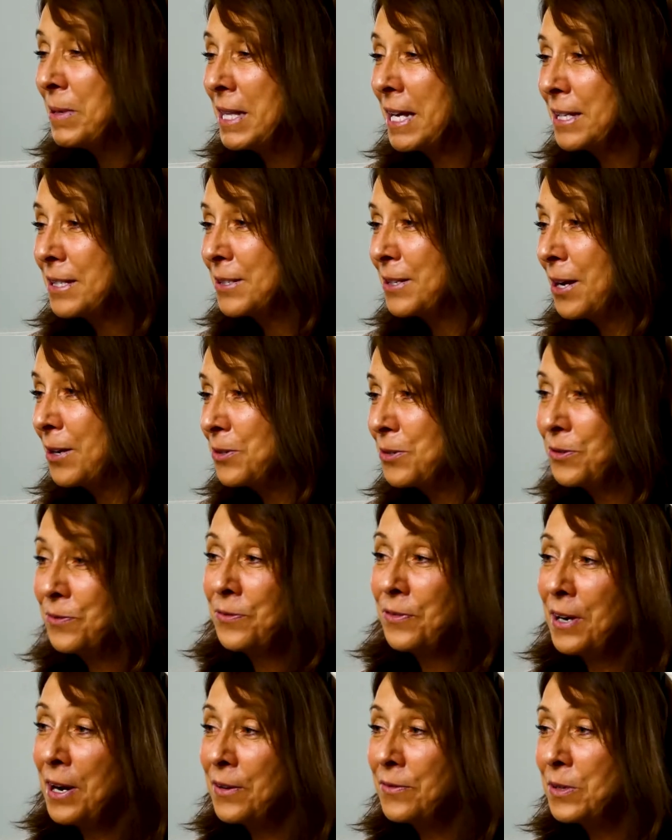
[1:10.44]
that's not true
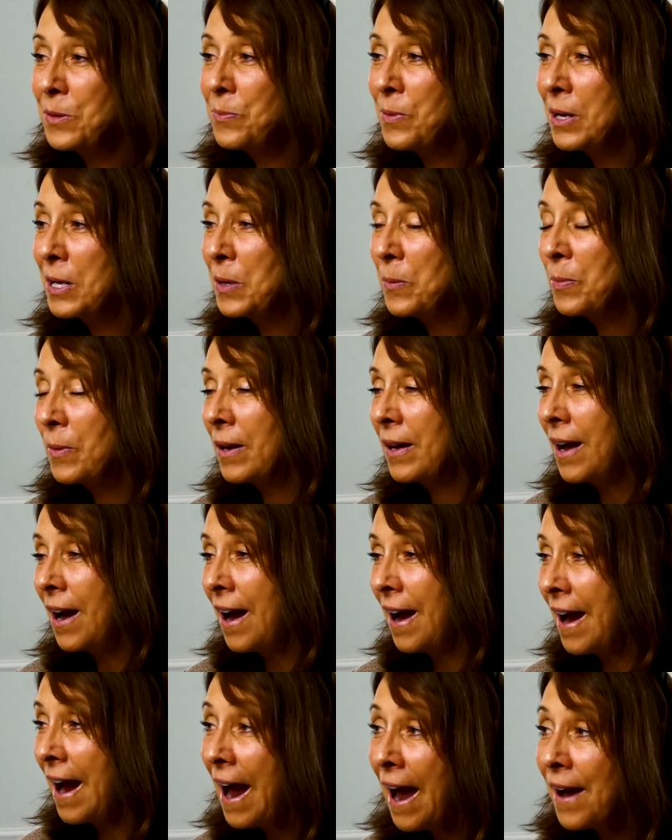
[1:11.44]
for everybody, but
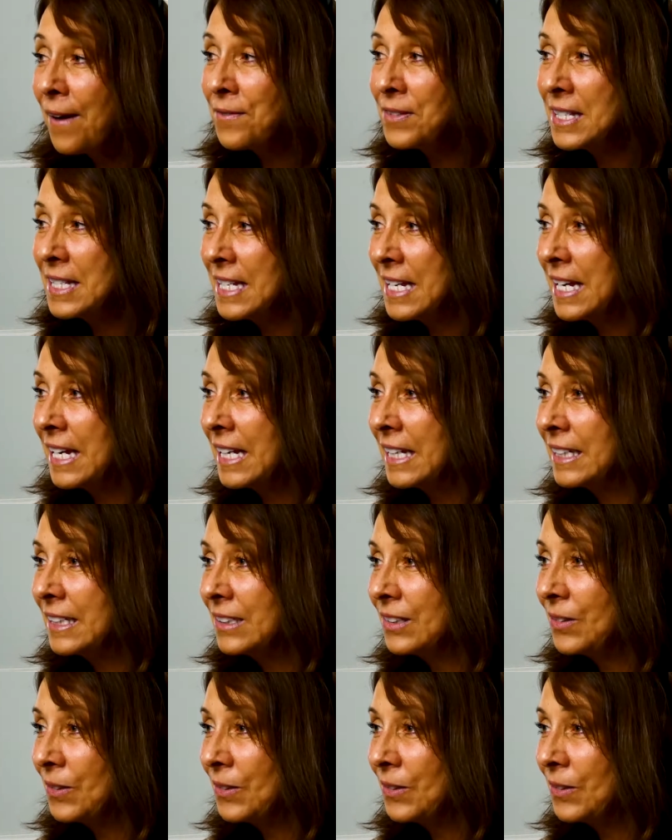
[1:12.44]
I have seen,